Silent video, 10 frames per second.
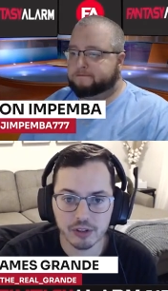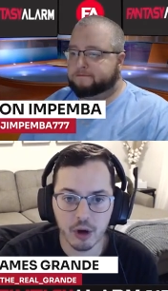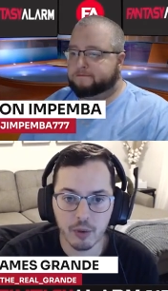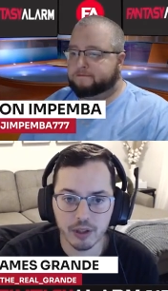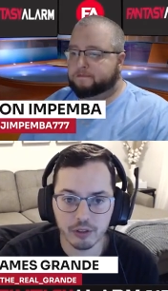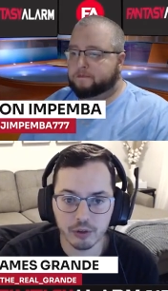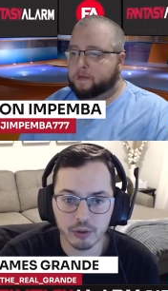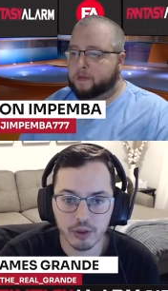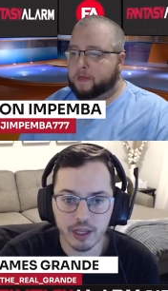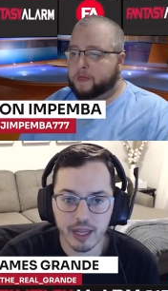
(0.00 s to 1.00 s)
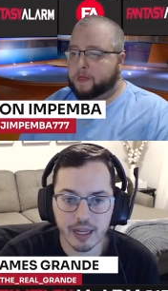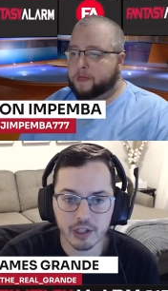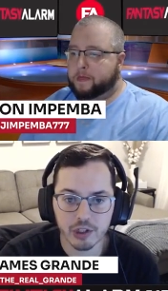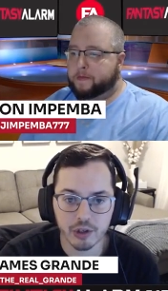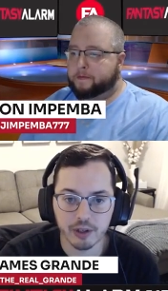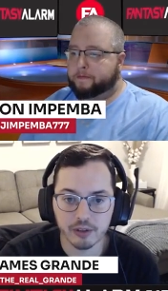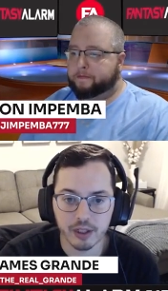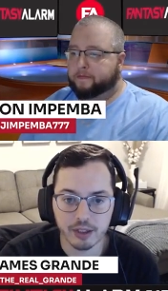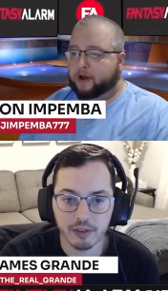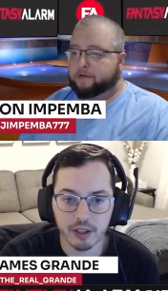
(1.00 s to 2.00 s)
Speaker 1: going through like injuries.
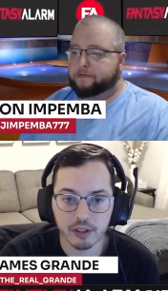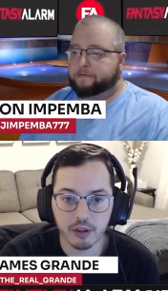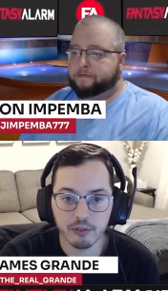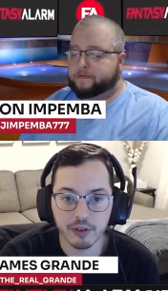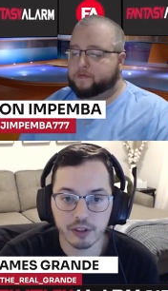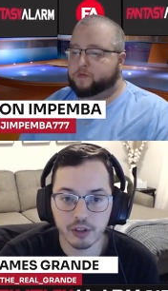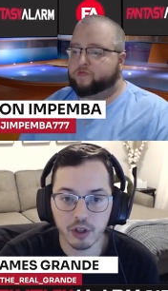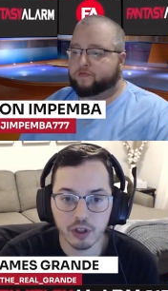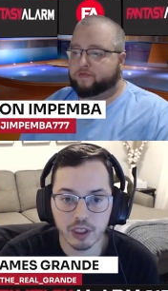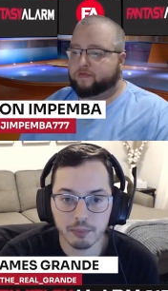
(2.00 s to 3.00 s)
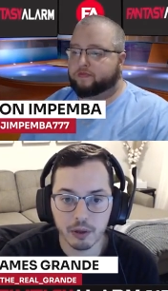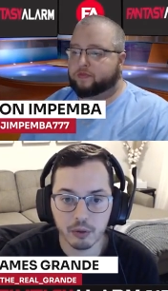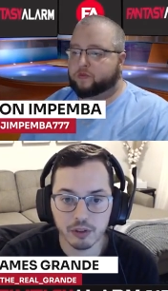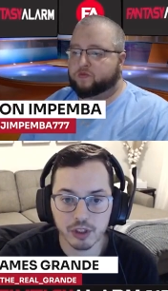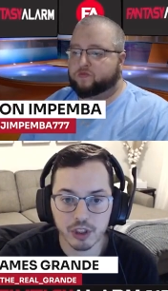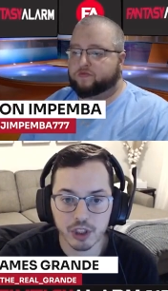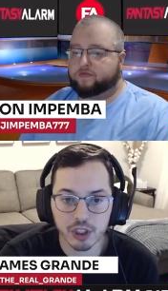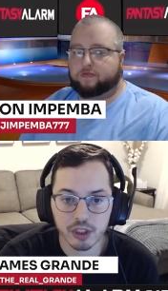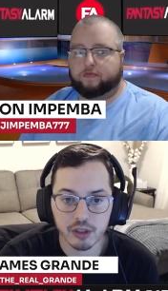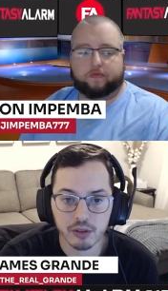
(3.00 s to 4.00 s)
Like Victor, Victor Oladipo was
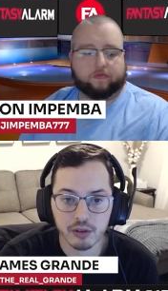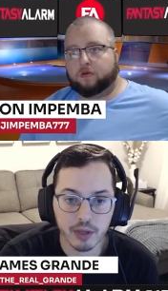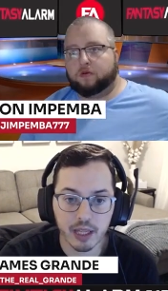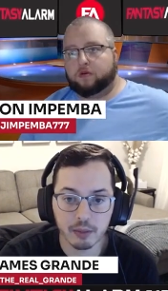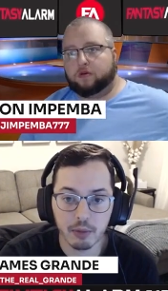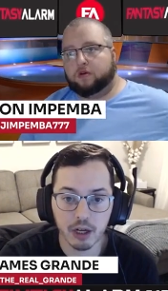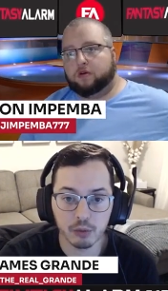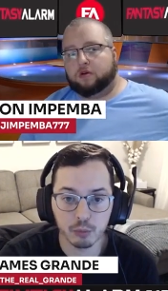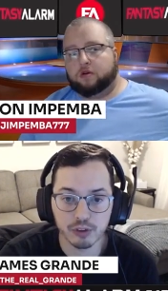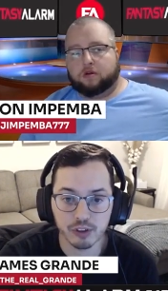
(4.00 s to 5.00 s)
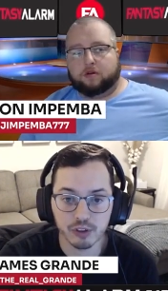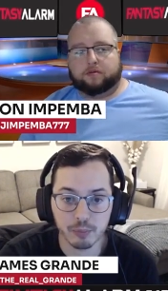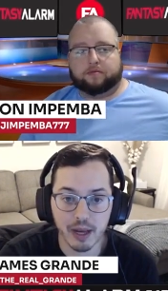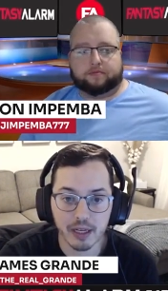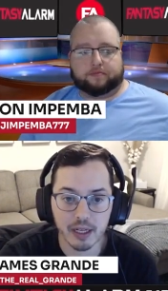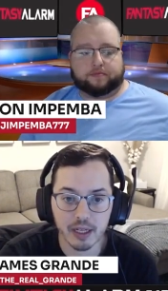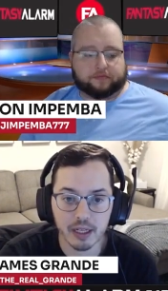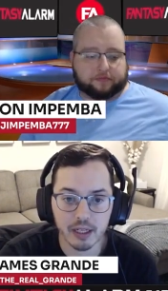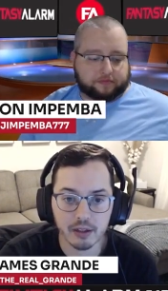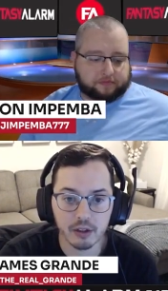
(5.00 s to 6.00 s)
injured, Caleb Martin was
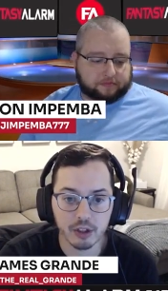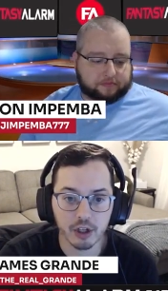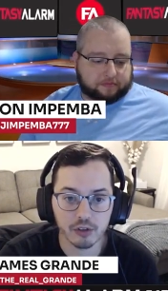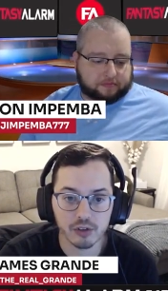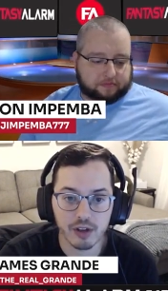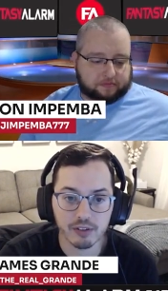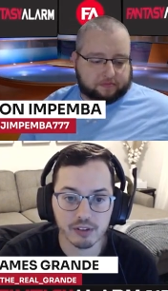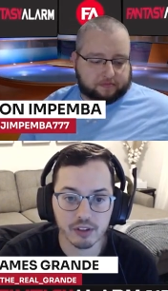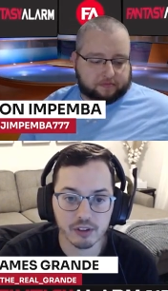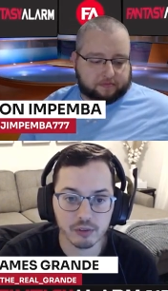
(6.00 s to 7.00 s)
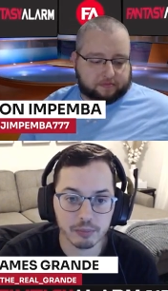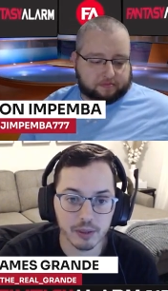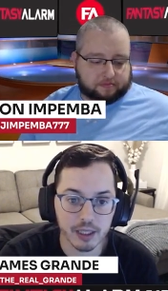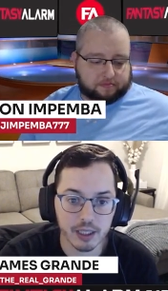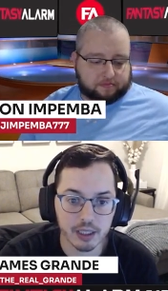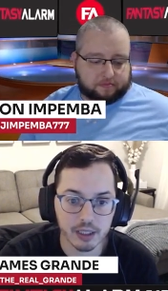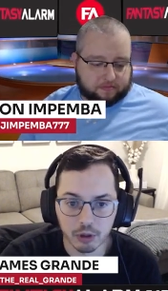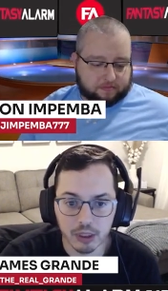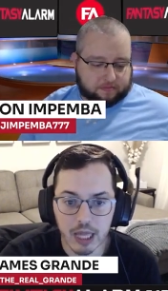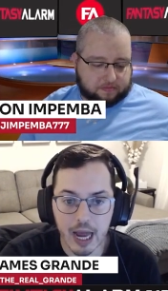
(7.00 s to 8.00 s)
suspended, Yurtseven still hasn't played. Like
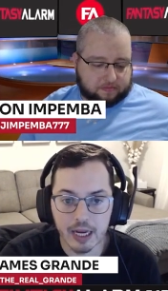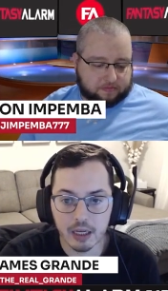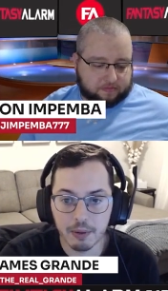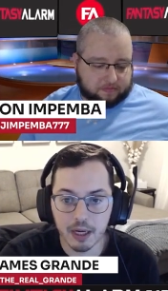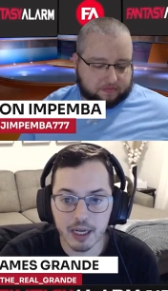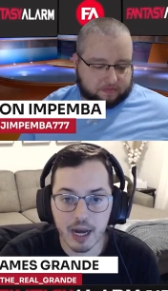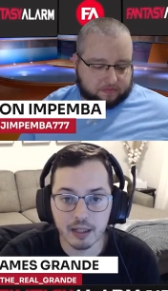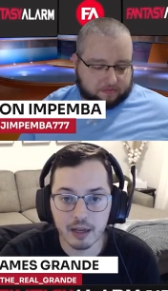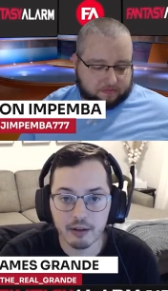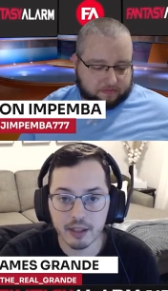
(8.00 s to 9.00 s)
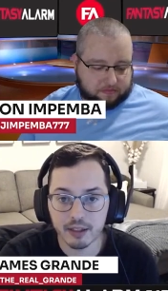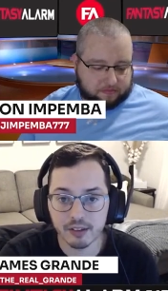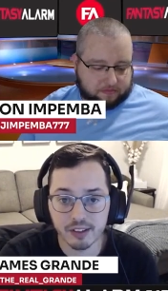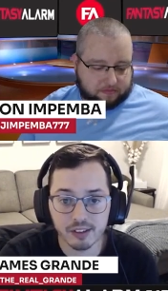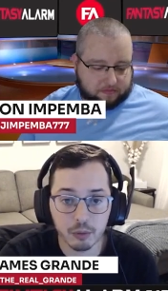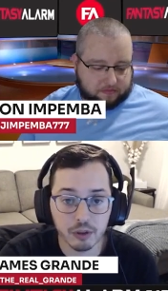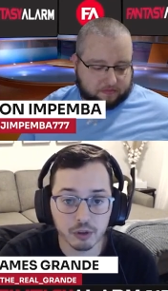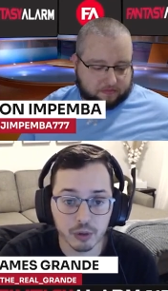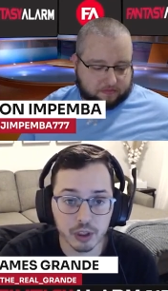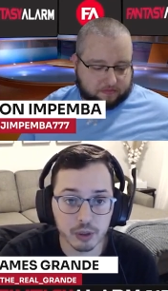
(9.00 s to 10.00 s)
reliant upon Kyle Lowry, I think 61
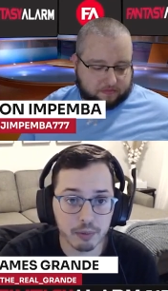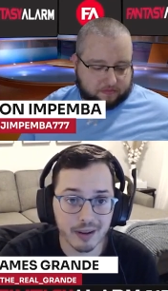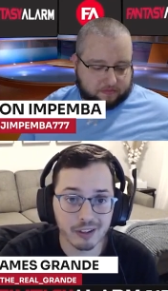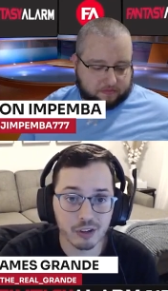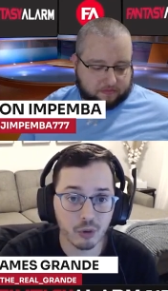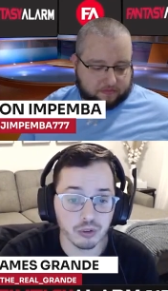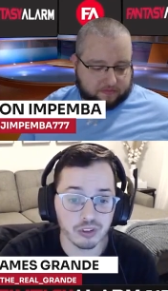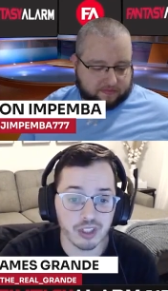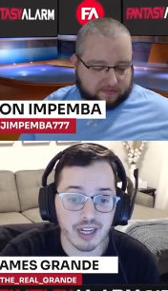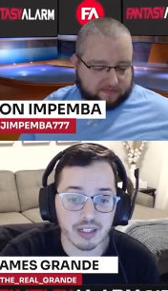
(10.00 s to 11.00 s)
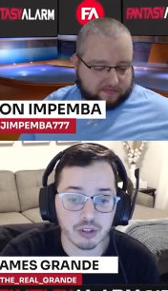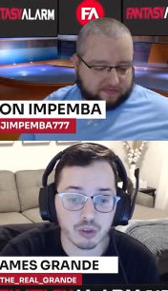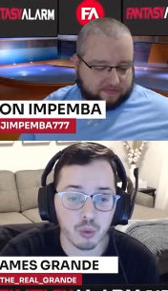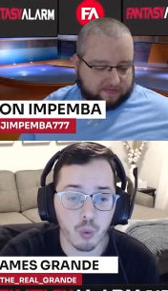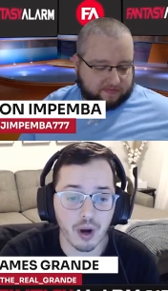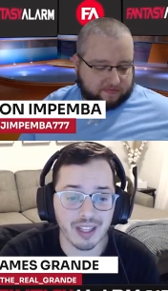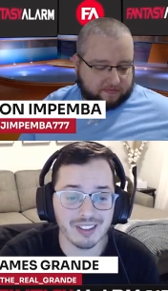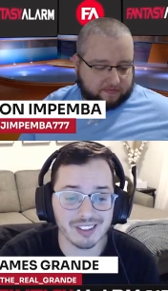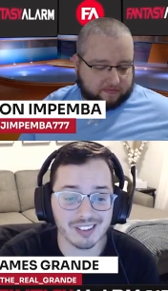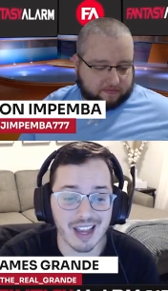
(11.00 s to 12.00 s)
is really good price. Golden State
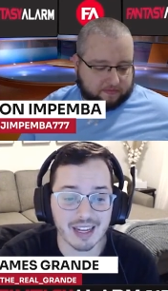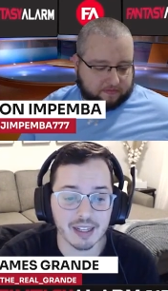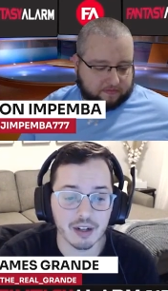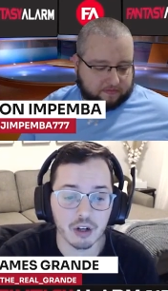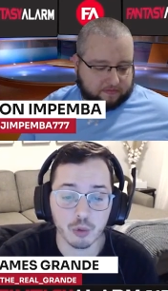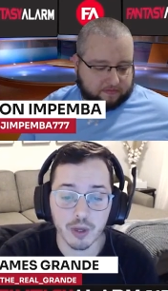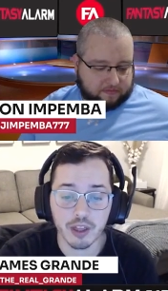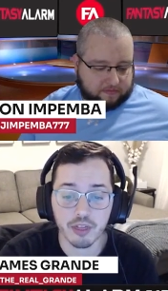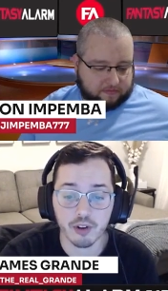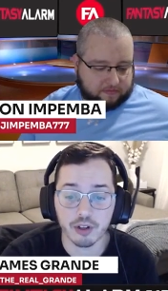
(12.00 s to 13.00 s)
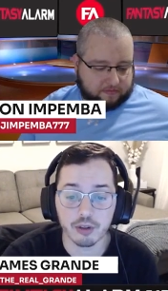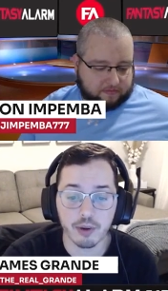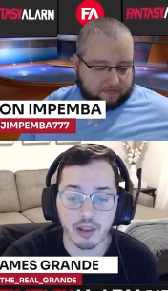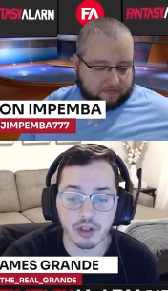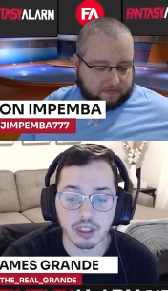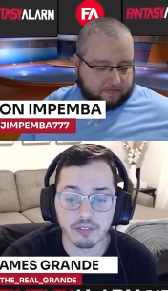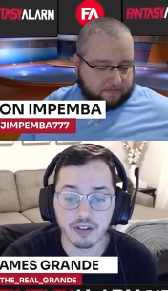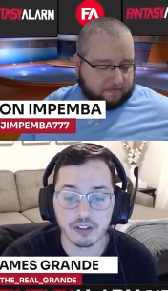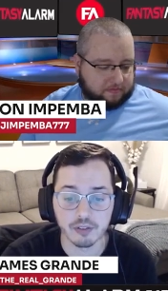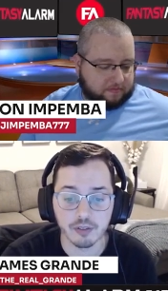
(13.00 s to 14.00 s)
22nd or 23rd rather in
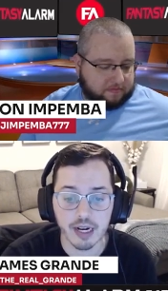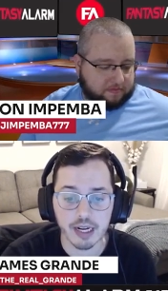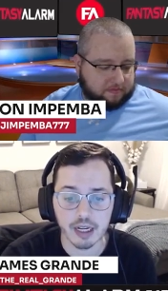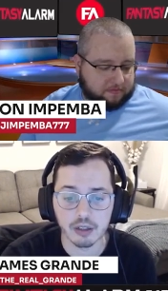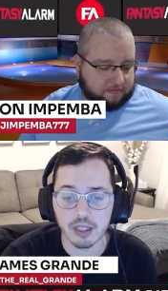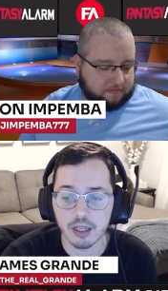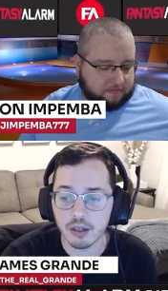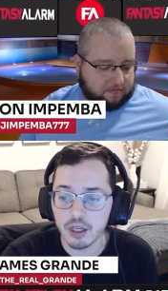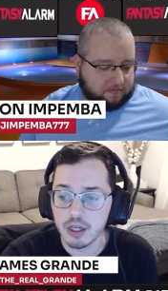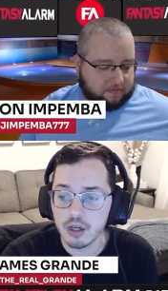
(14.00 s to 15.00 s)
defensive rating. I don't think